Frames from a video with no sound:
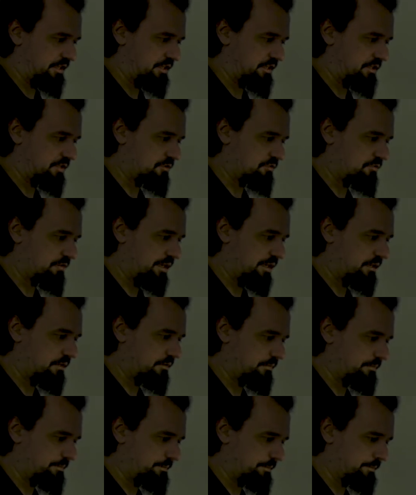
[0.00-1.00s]
string,
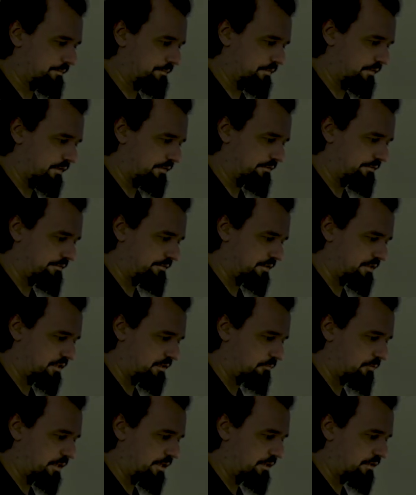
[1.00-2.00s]
fishing
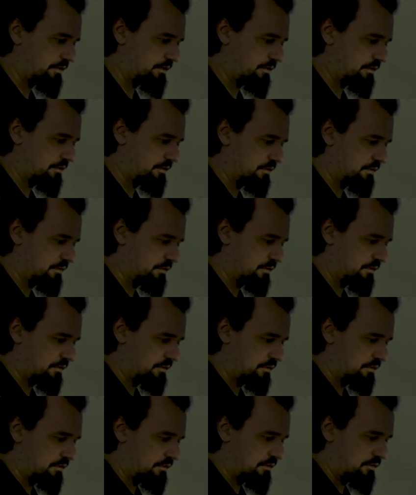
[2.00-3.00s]
wire,
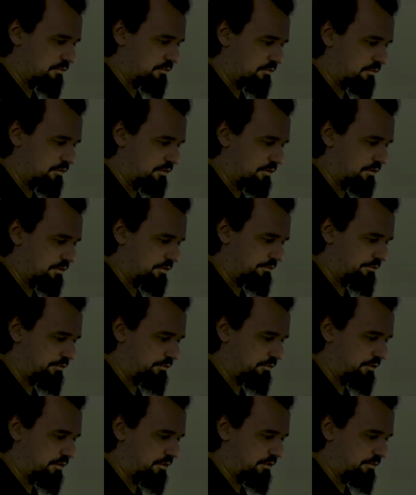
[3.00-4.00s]
or a few
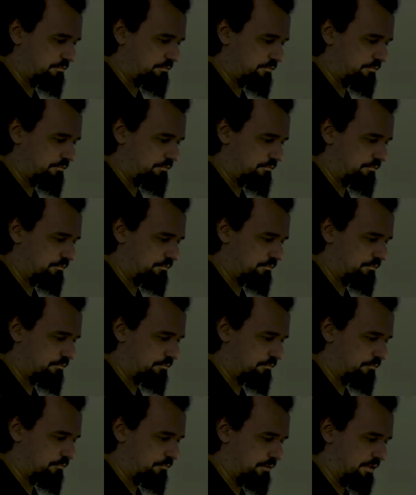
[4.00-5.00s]
other
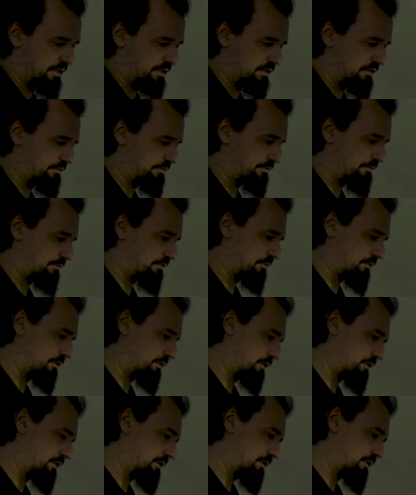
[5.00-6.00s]
ways of
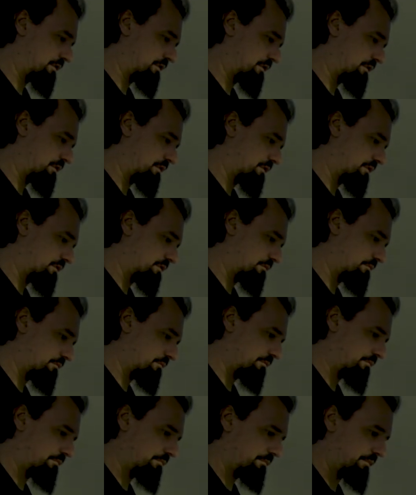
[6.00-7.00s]

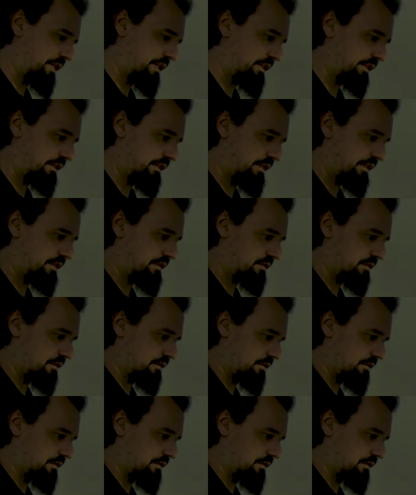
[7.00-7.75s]
making these